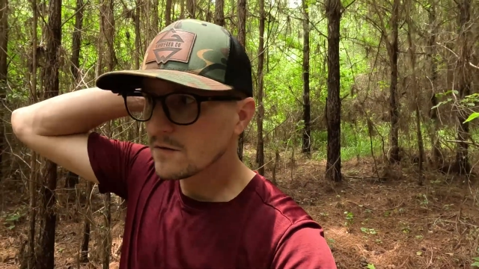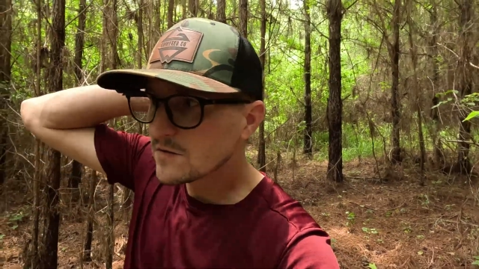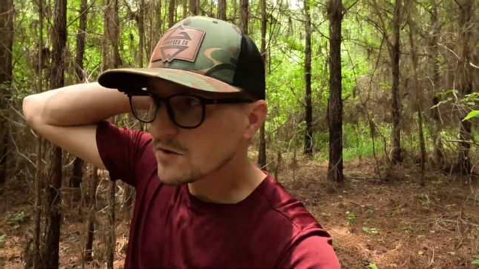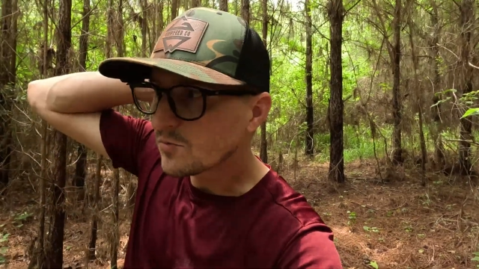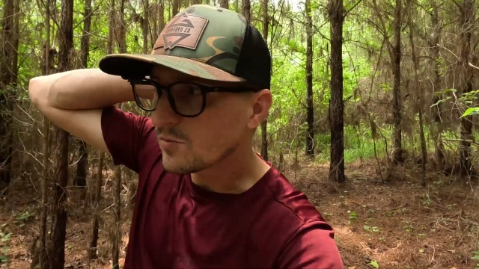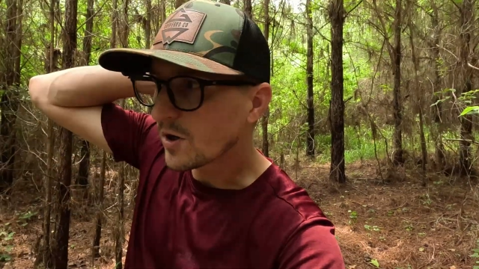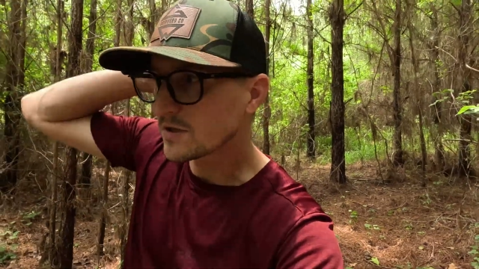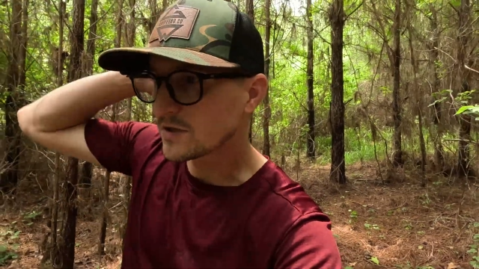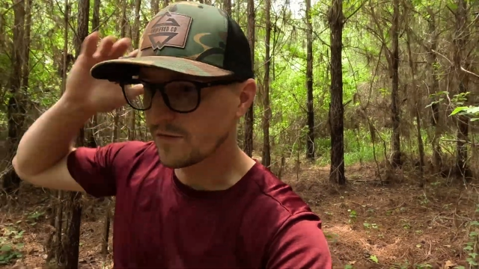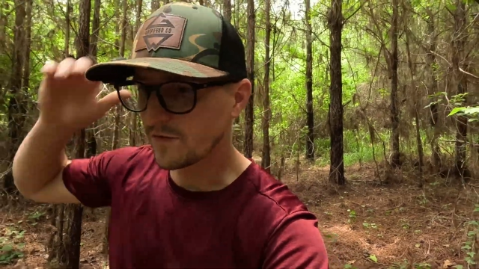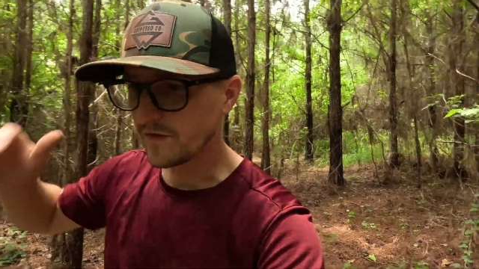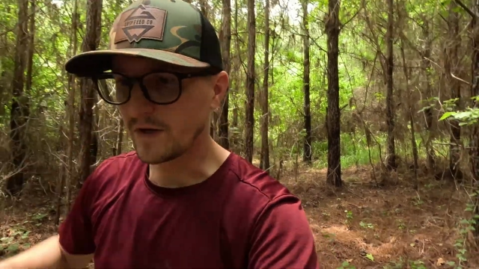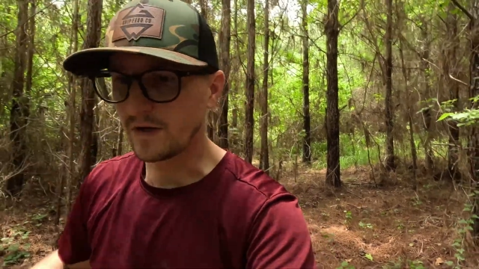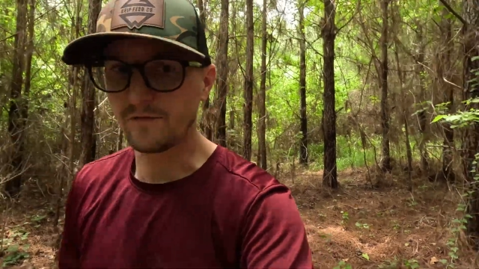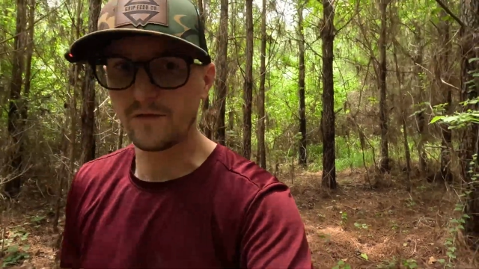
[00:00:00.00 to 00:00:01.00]
too much of
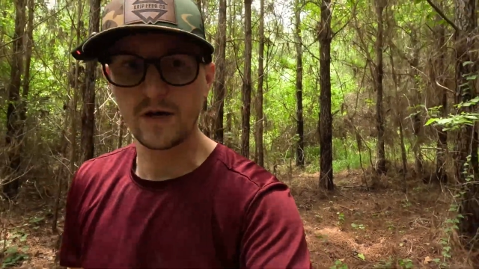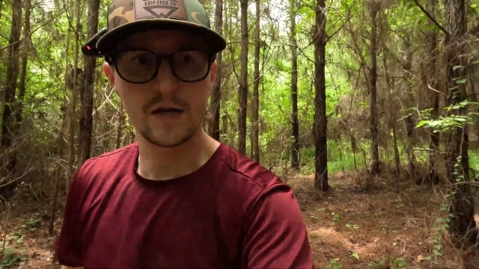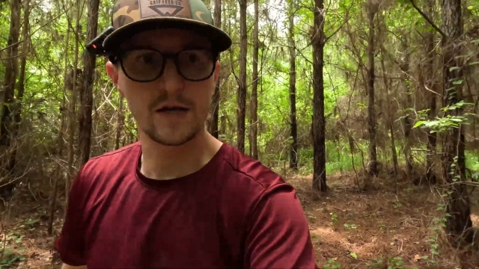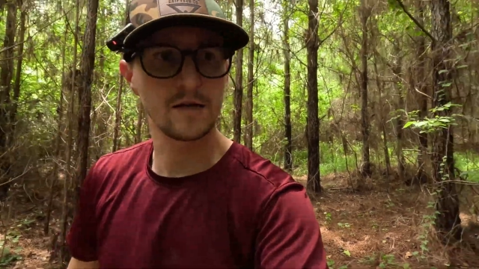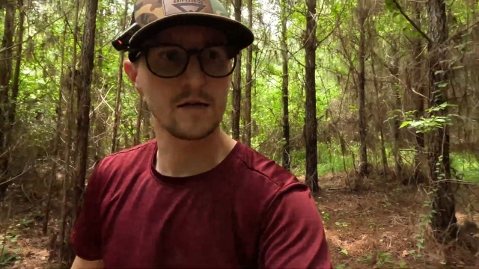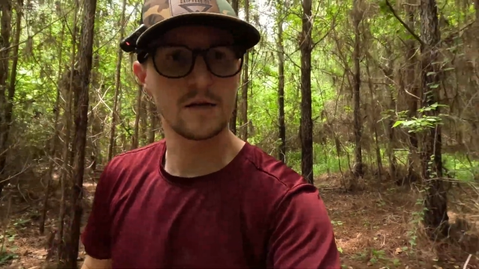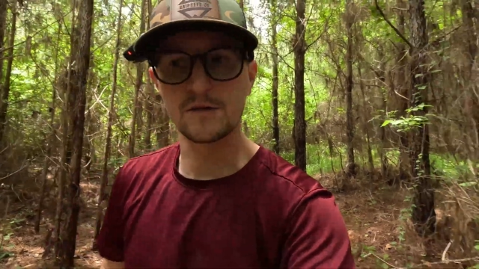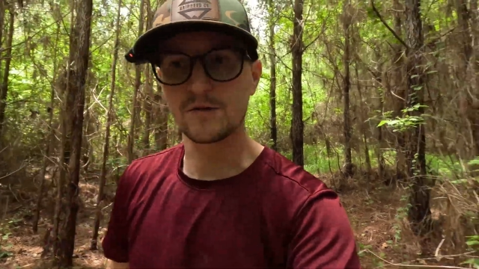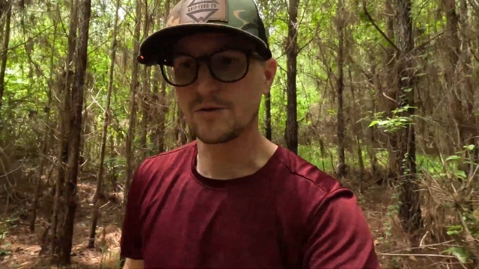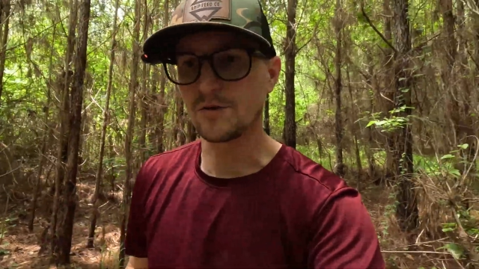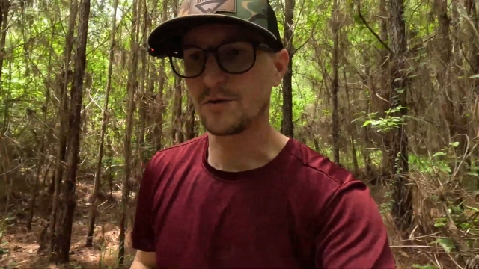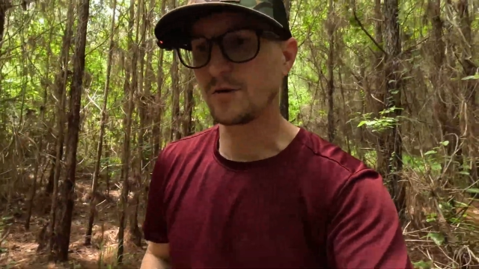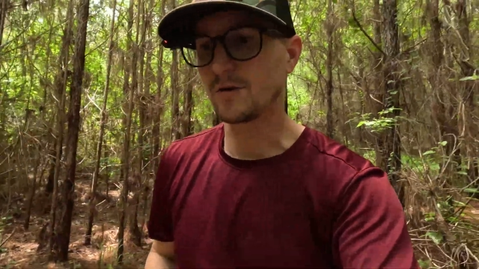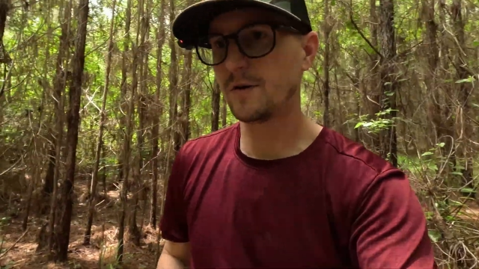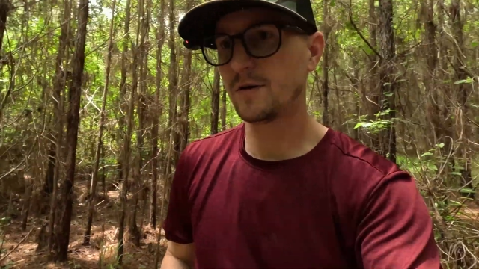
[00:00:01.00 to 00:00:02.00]
an advantage,
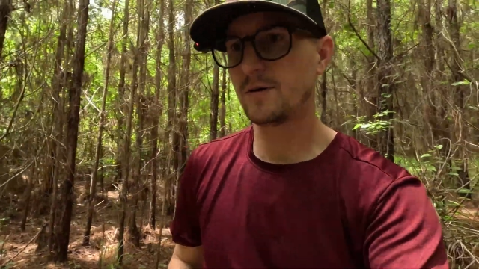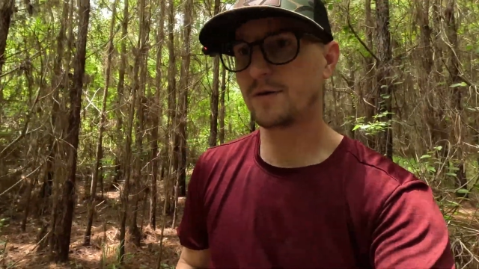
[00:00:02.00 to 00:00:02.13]
or